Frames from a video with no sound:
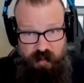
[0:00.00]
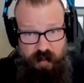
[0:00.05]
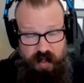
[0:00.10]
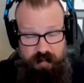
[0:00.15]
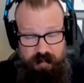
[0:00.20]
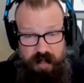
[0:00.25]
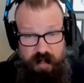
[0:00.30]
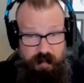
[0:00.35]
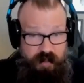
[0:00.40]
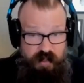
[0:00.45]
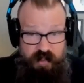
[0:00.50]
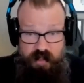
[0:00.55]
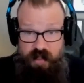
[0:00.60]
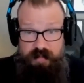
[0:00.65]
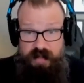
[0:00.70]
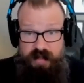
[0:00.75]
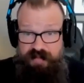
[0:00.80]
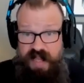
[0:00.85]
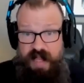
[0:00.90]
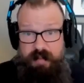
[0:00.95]
you want to be, which
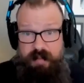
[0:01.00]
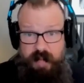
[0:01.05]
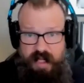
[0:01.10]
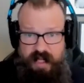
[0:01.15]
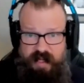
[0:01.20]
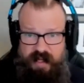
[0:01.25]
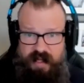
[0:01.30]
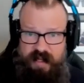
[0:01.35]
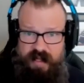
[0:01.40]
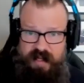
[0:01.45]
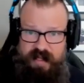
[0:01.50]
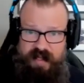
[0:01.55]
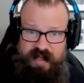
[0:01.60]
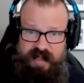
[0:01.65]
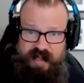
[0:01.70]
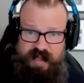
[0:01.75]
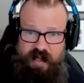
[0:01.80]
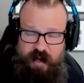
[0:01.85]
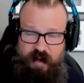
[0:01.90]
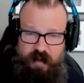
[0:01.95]
could be family.
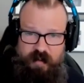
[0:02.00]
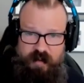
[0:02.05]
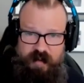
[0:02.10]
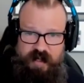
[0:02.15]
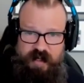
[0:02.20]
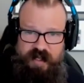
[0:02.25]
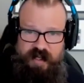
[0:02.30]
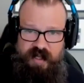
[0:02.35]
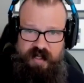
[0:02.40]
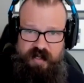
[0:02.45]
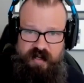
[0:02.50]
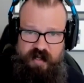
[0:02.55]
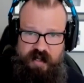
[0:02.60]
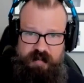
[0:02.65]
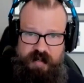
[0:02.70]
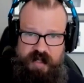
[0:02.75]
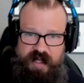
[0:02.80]
It could